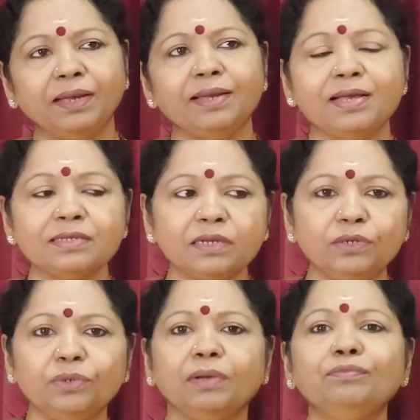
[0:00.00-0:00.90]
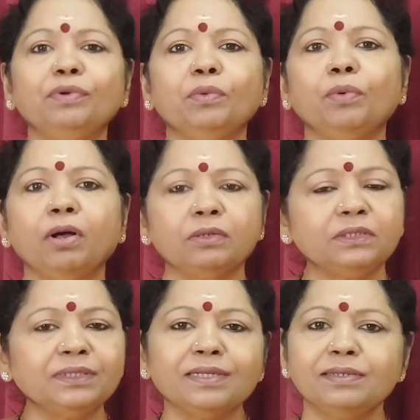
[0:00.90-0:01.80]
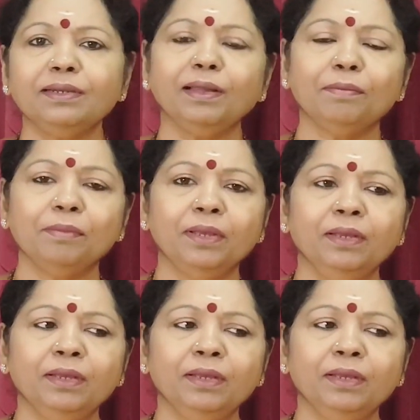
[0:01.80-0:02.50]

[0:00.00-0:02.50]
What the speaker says: I ask her to come for a walk, she doesn't come.